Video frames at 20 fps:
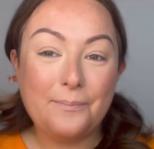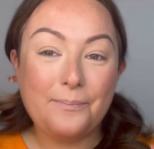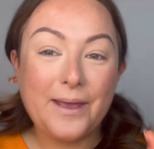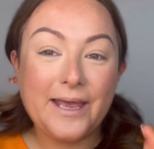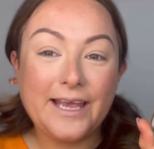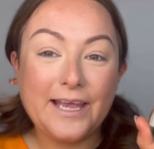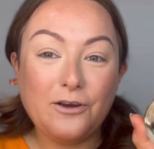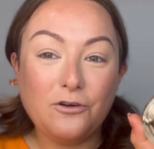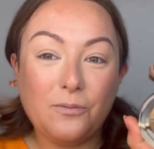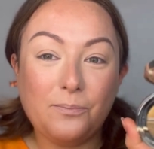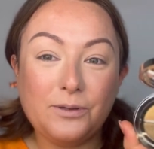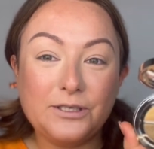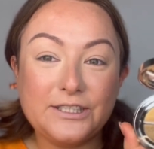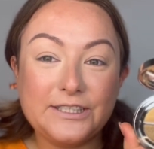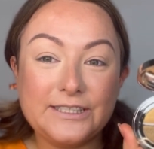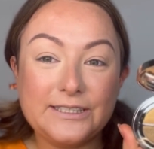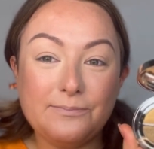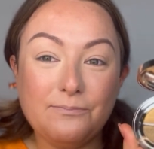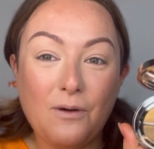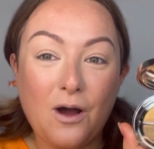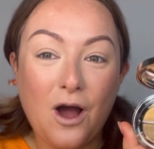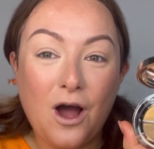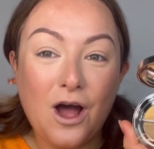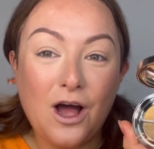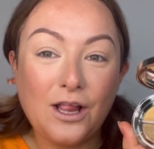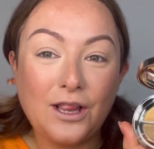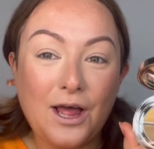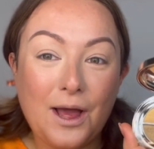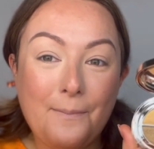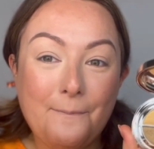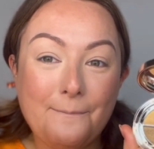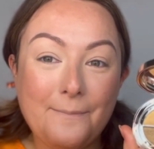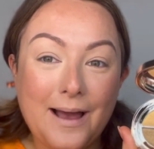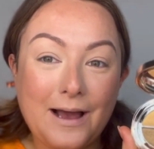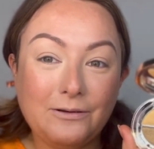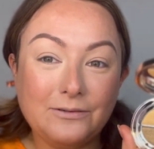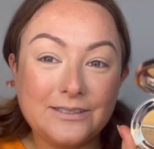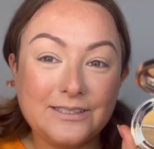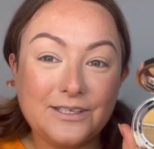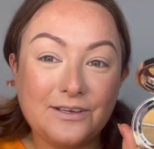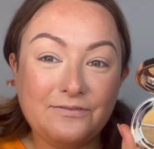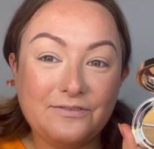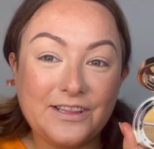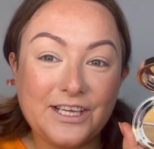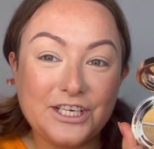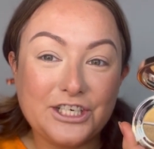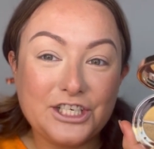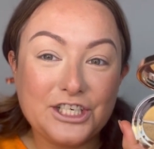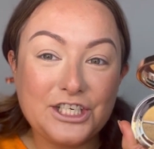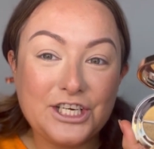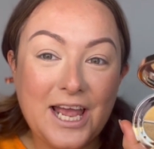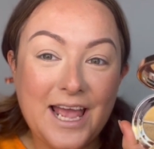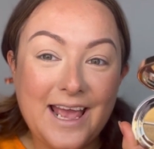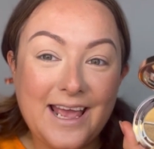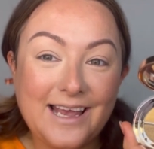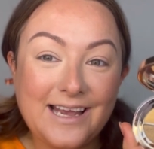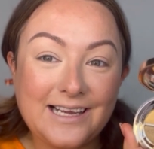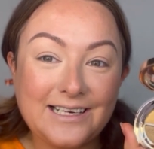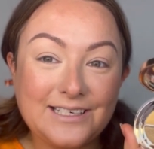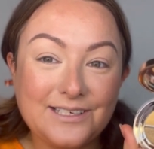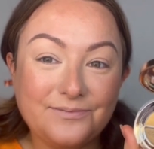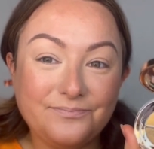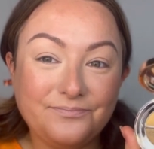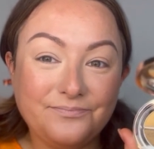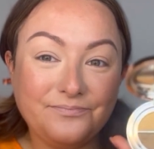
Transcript: picking up a small amount of this shade